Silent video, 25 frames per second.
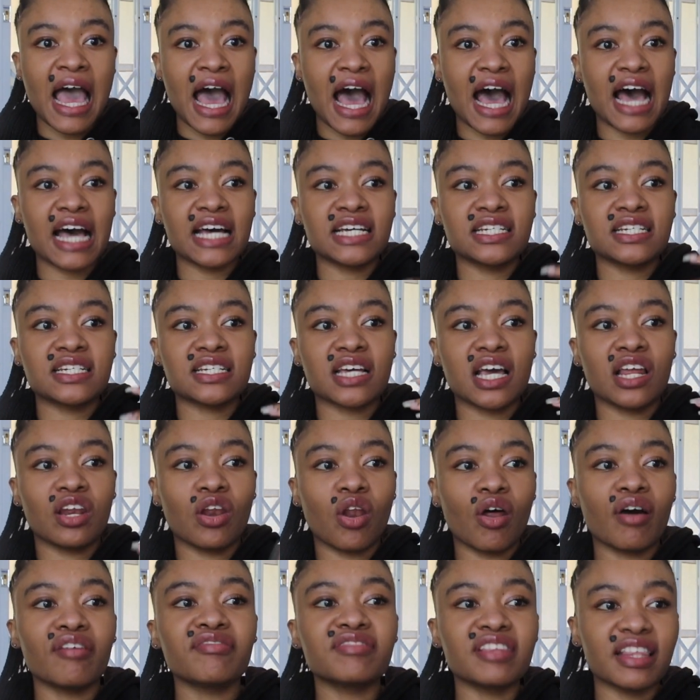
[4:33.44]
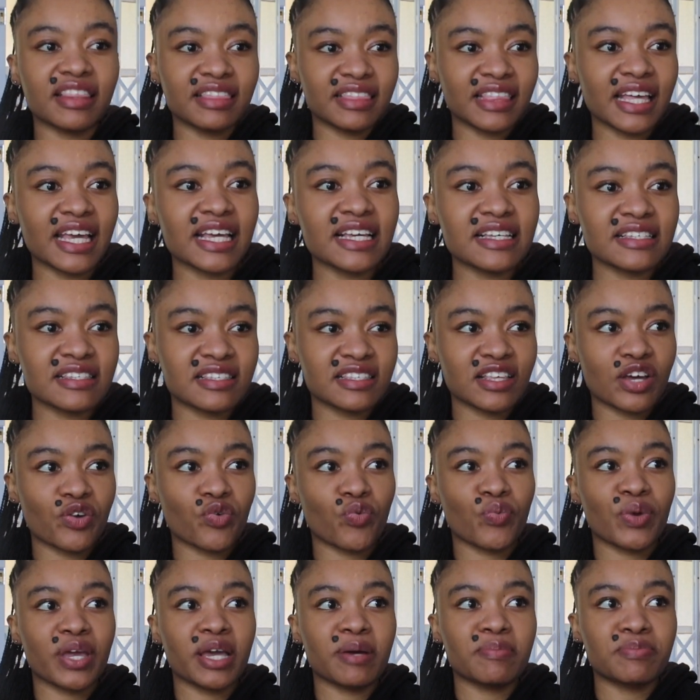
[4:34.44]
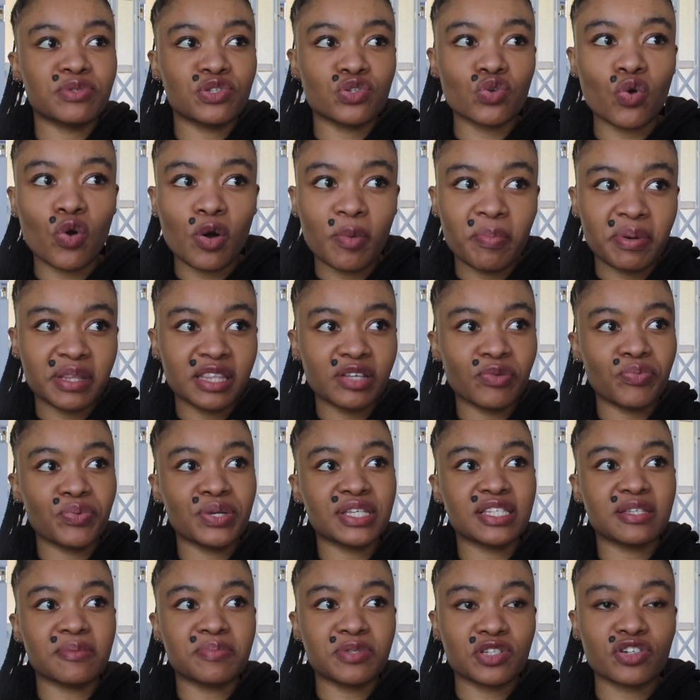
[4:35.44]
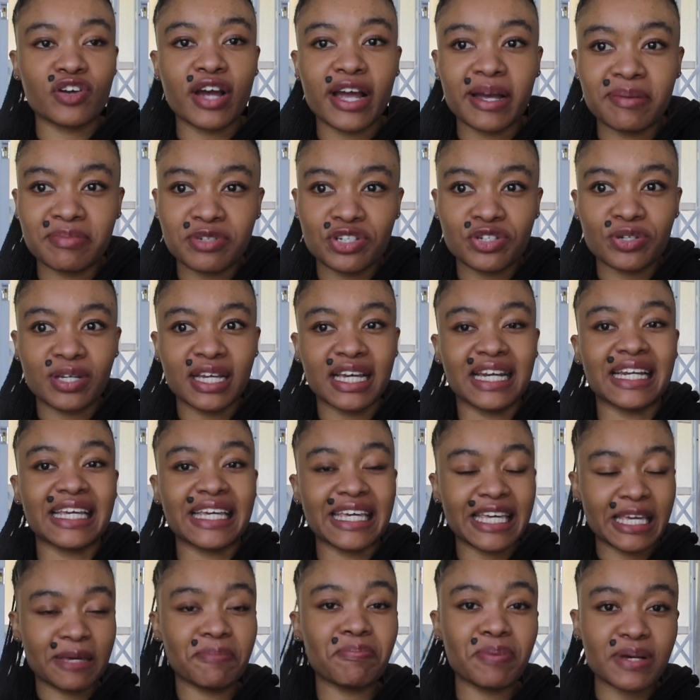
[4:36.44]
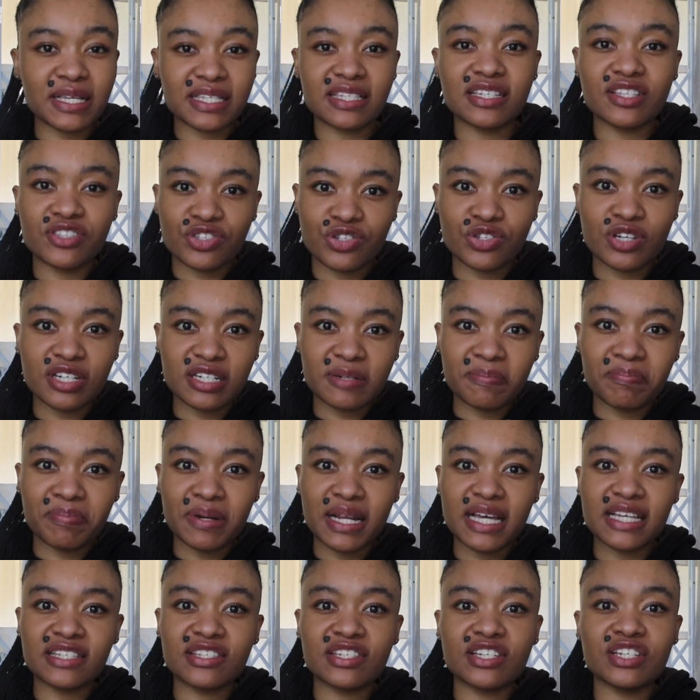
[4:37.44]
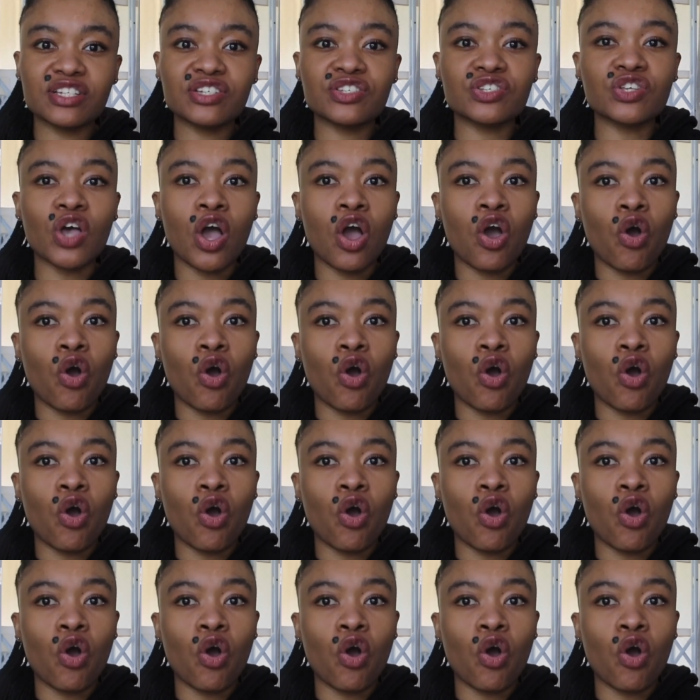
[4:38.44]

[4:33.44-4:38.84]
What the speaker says: And a lot of the things that we absorb and that we subscribe to can keep us in certain places